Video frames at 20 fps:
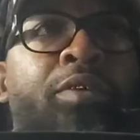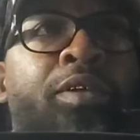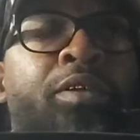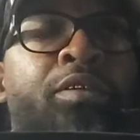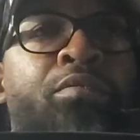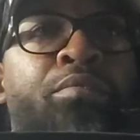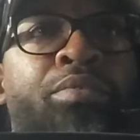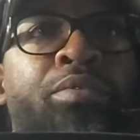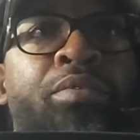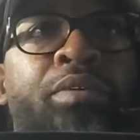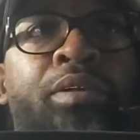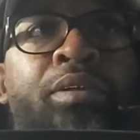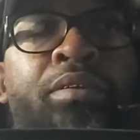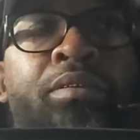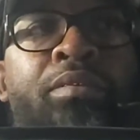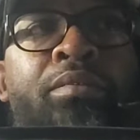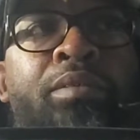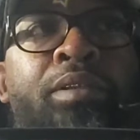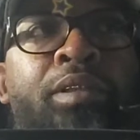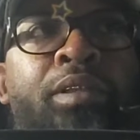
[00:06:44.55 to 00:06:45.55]
for your boy. You
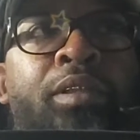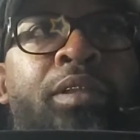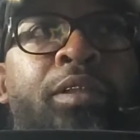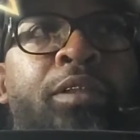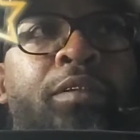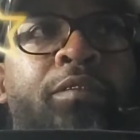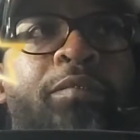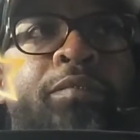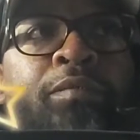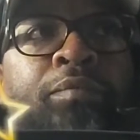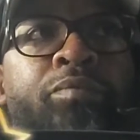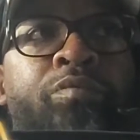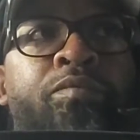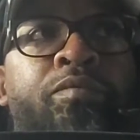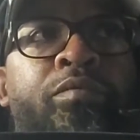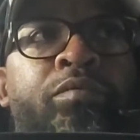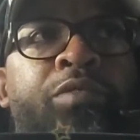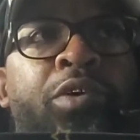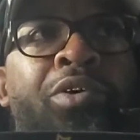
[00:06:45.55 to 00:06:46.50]
know what I'm saying?